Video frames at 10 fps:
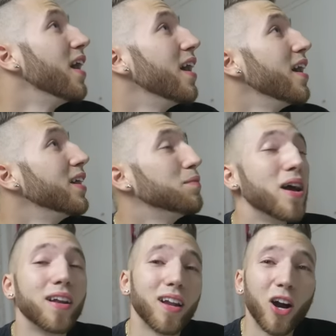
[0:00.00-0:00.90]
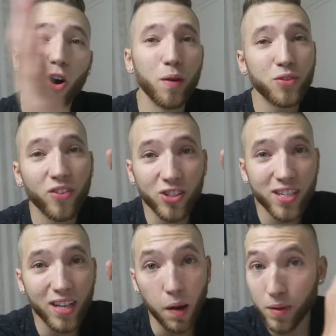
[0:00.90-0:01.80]
And then I got heaps of
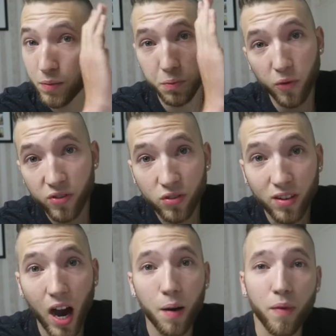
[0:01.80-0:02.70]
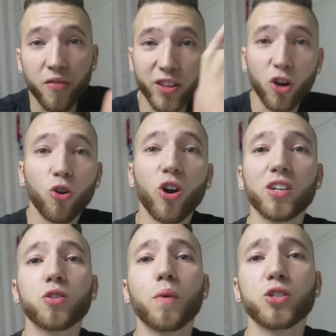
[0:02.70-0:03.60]
ideas coming, heaps more videos come. Thank you all
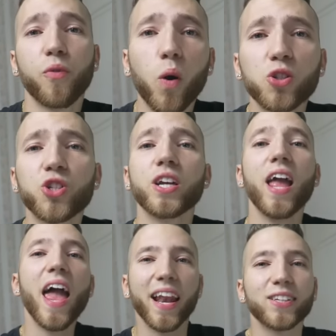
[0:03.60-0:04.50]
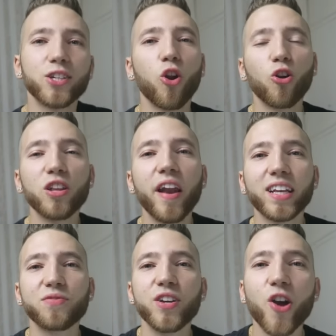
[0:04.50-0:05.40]
guys so much for watching, and I'll see you all in the
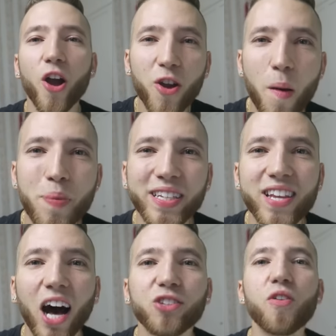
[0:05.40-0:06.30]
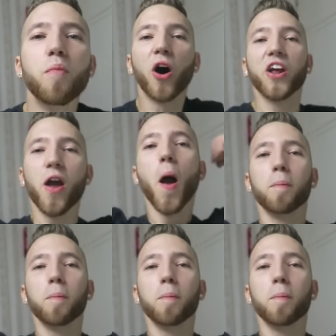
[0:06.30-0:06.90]
next video. Peace out, everybody.